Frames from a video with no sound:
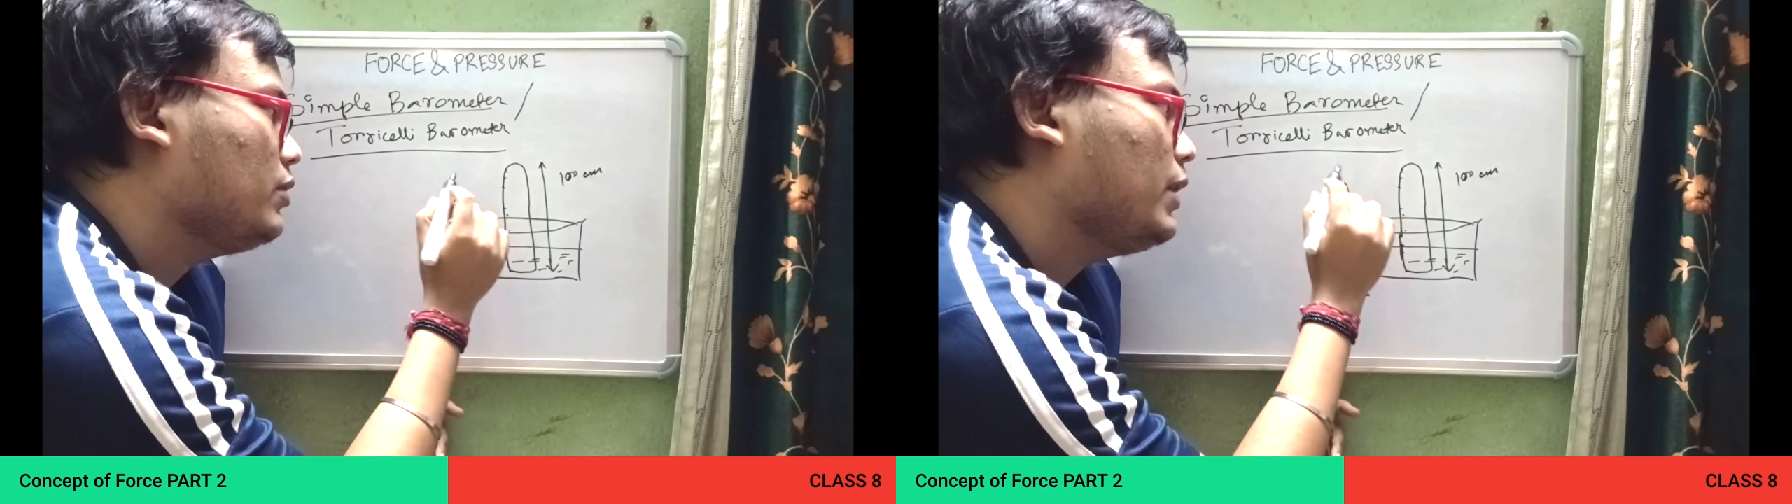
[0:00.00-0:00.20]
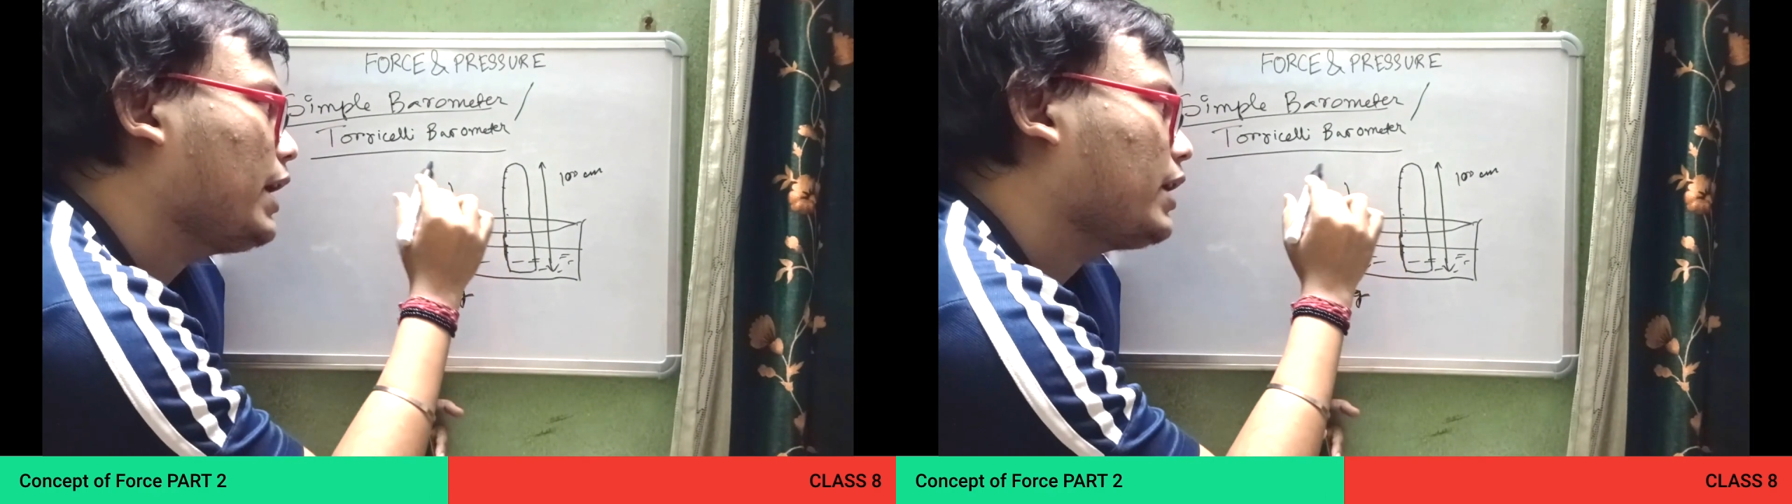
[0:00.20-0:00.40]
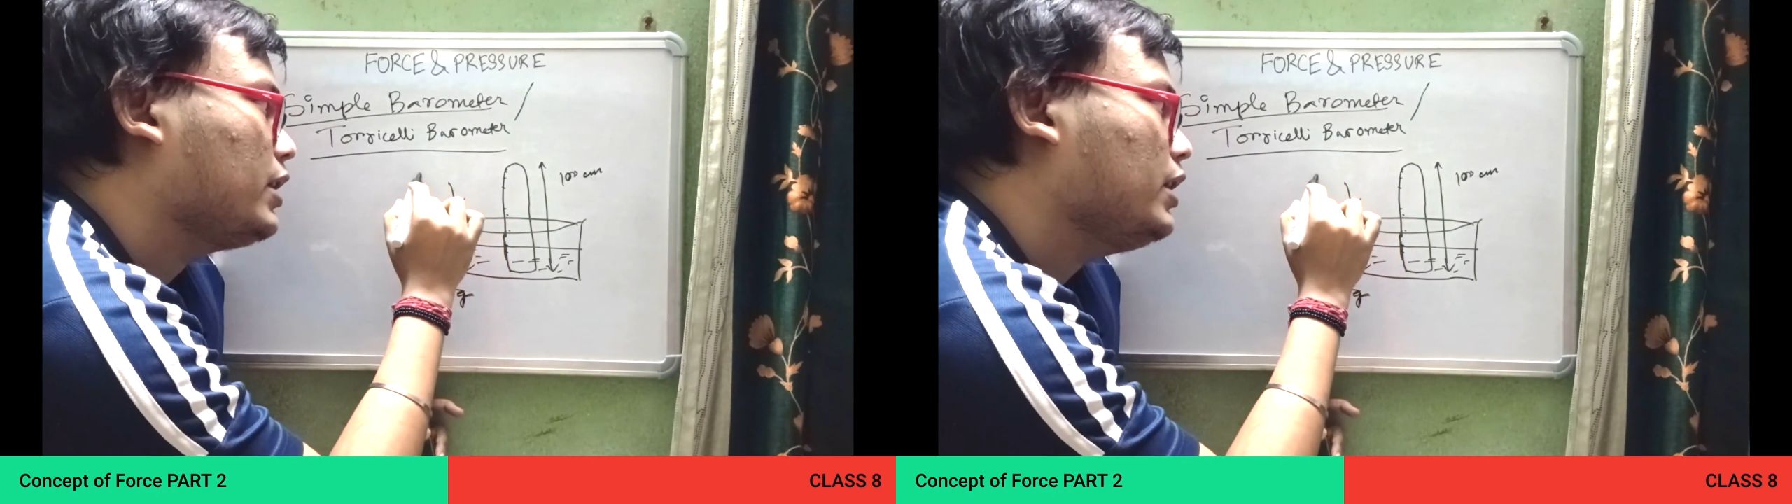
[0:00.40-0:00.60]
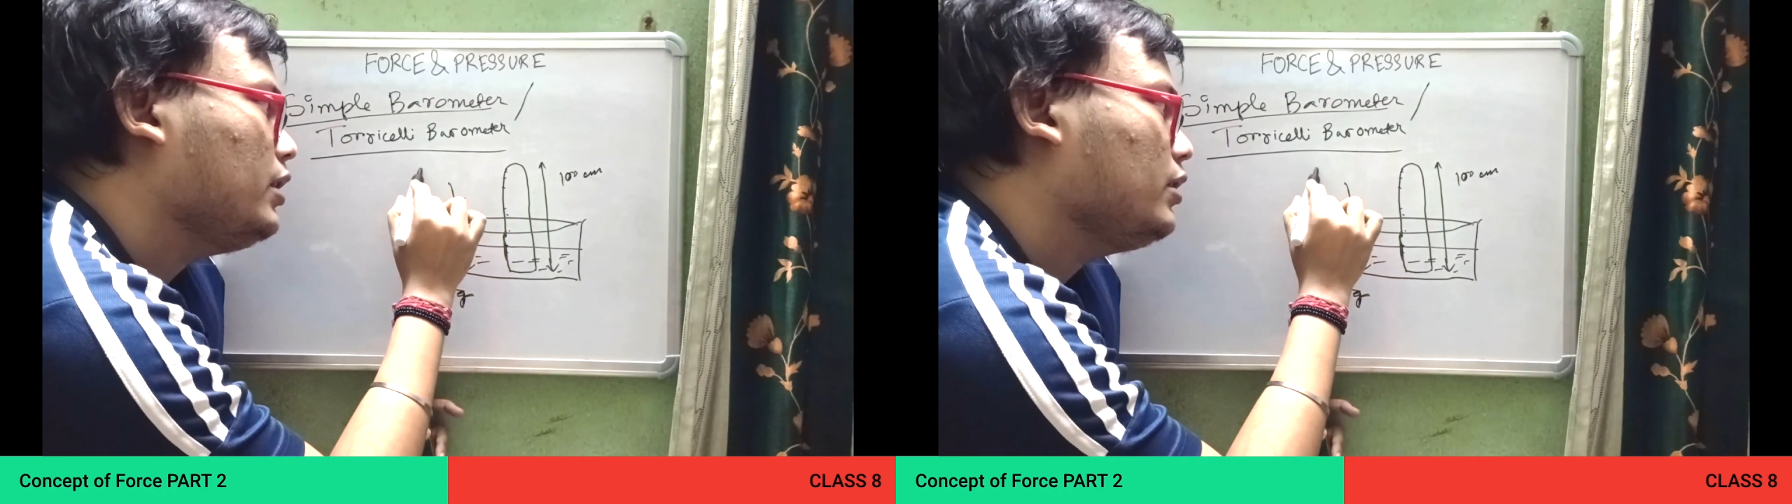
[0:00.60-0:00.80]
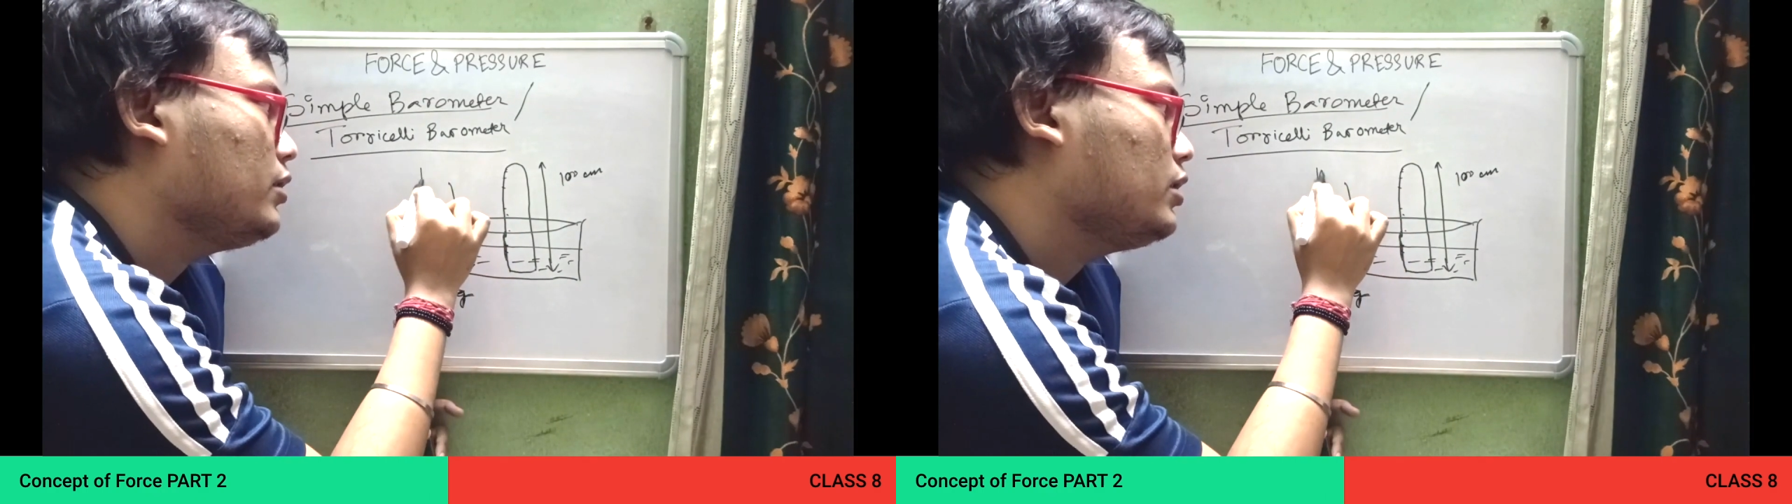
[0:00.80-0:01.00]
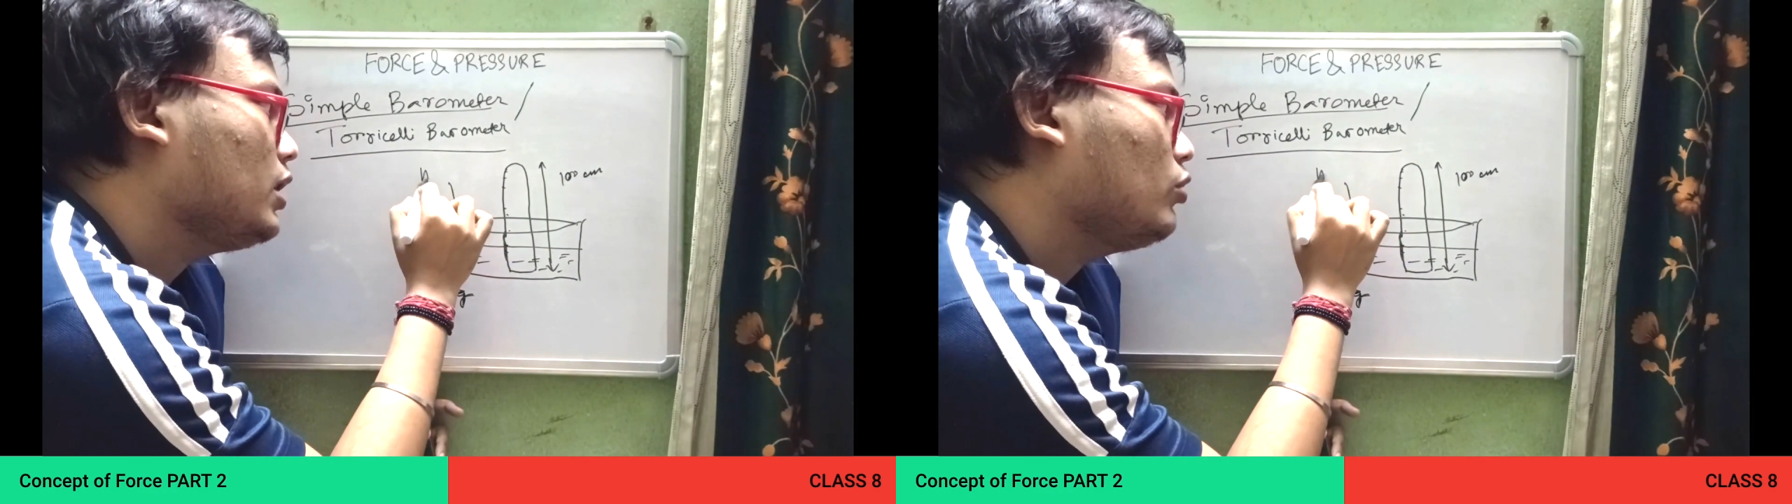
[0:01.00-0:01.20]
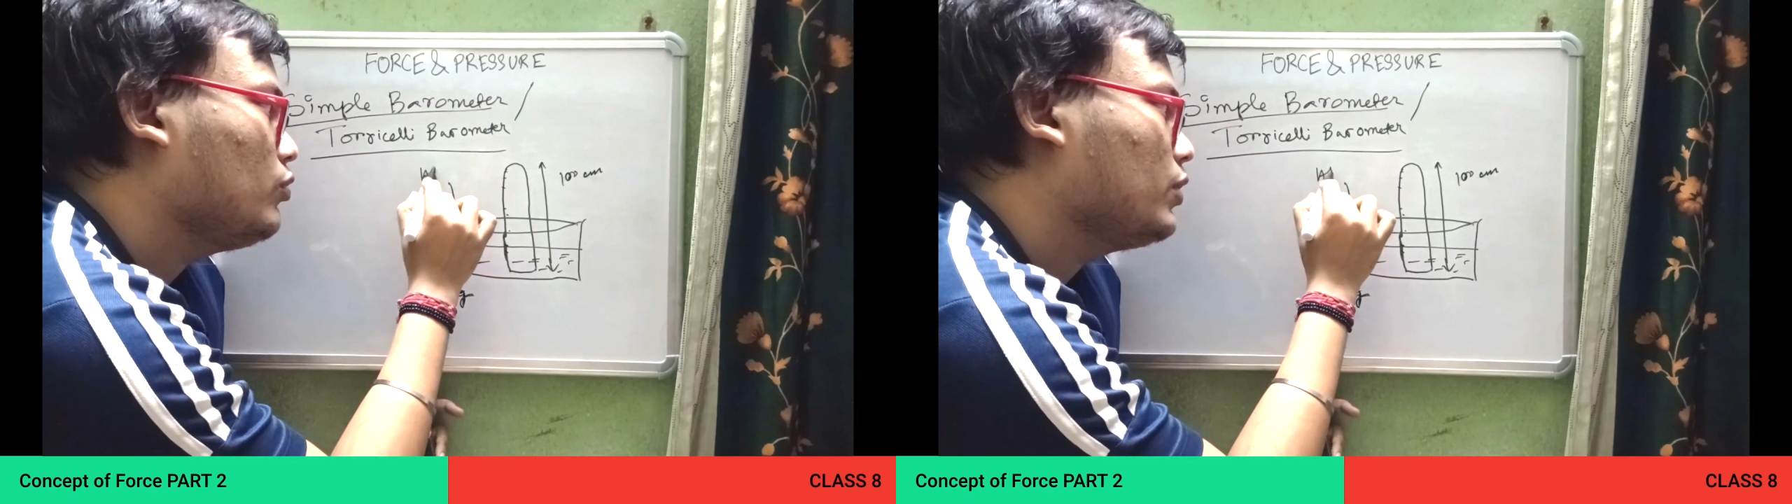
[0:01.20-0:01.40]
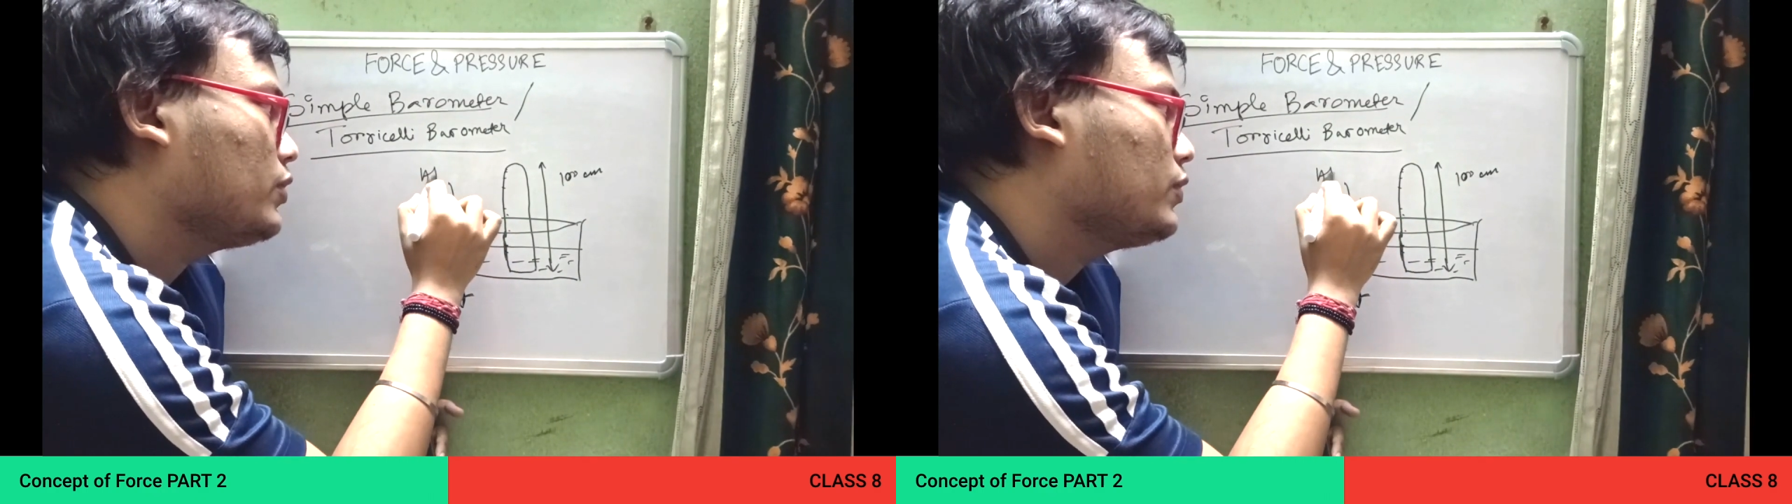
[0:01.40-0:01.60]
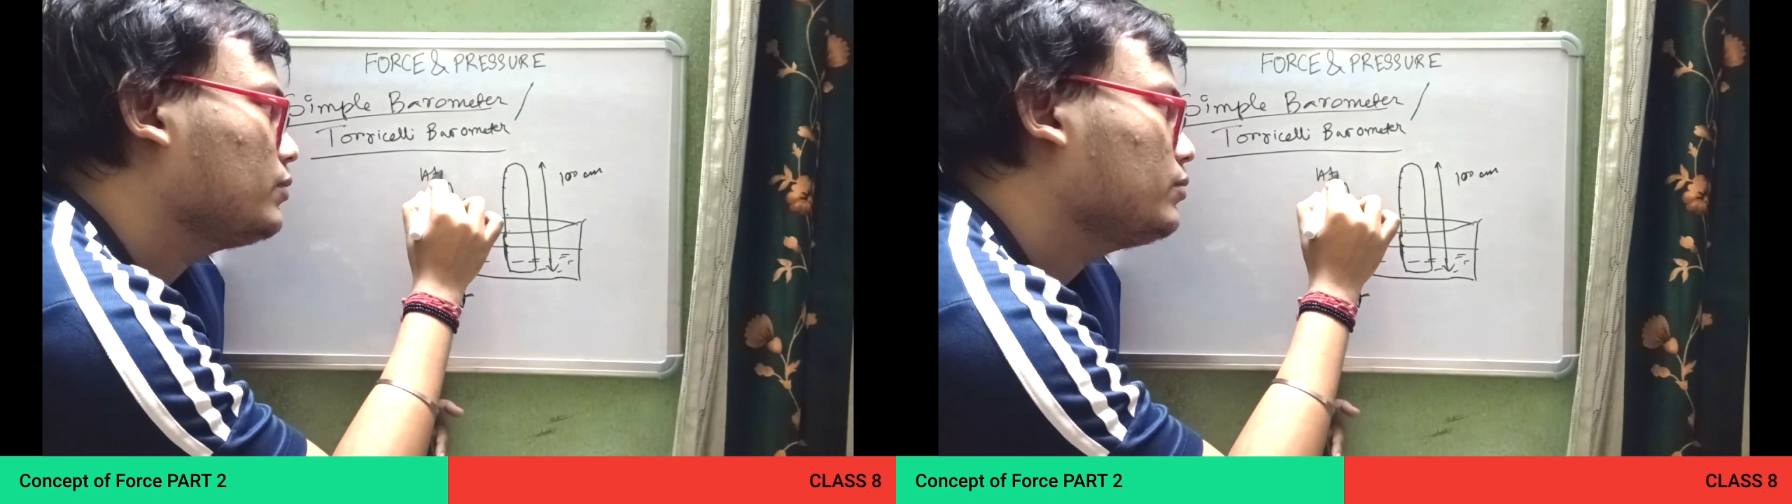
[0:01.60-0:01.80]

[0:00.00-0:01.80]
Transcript: be acting downwards.